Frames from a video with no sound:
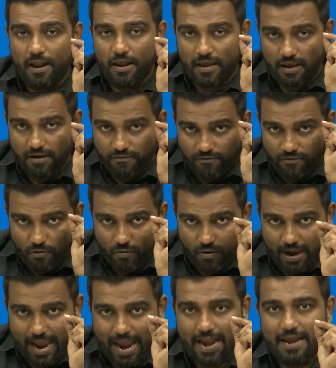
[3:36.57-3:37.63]
If you
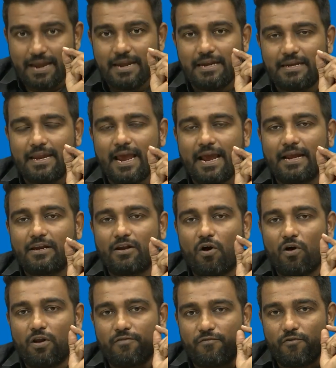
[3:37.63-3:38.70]
can detect
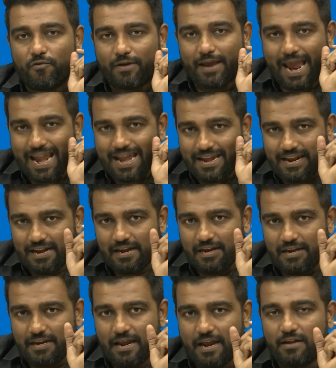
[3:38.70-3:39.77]
or if you can
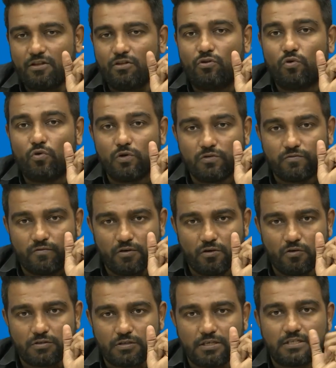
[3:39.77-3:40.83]
delineate those
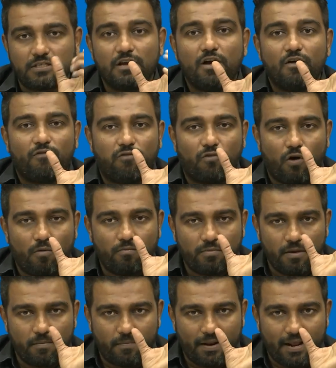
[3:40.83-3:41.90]
VOCs from
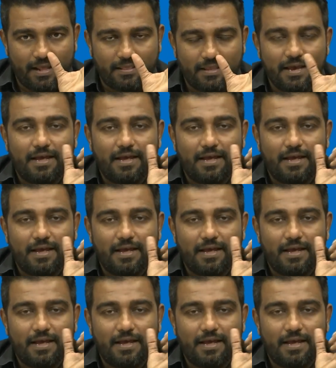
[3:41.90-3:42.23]
the breath,